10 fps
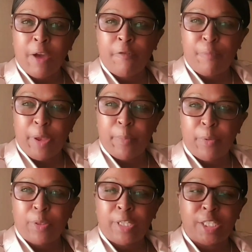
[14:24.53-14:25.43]
have
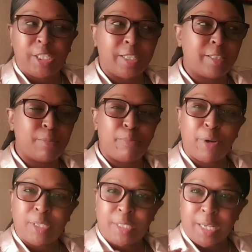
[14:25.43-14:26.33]
people, they just
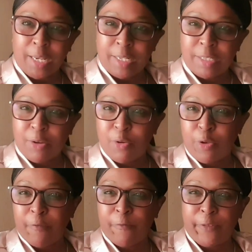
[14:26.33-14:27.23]
pretend
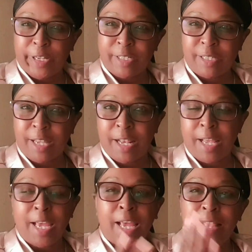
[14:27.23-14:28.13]
on your face. They
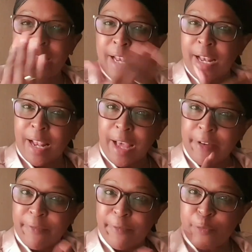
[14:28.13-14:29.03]

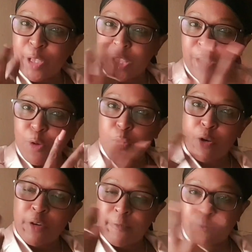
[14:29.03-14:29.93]
laugh with you
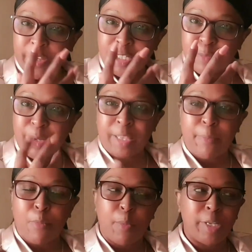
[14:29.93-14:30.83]
on your face. By
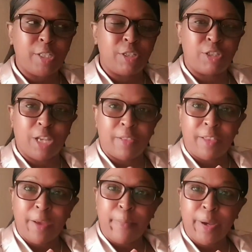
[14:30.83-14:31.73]
the moment they turn
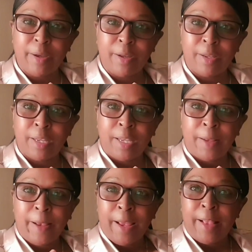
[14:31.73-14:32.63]
their back,
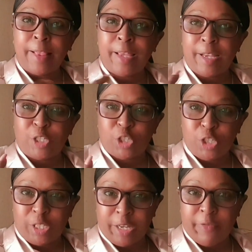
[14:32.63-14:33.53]
they are
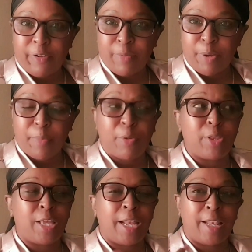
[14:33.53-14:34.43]
just different
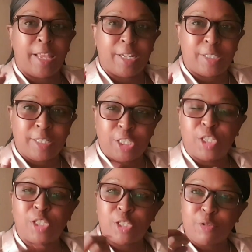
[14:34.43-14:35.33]
people, and they are
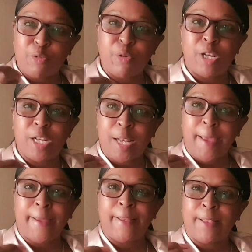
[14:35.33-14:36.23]
just really
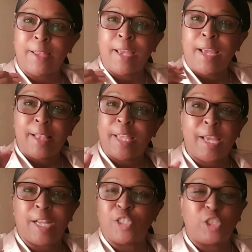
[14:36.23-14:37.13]
like, they
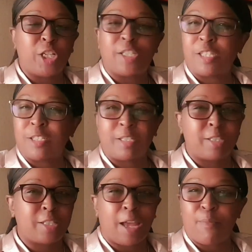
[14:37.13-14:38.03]
can just
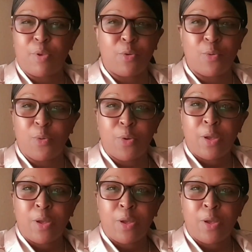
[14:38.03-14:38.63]
stab you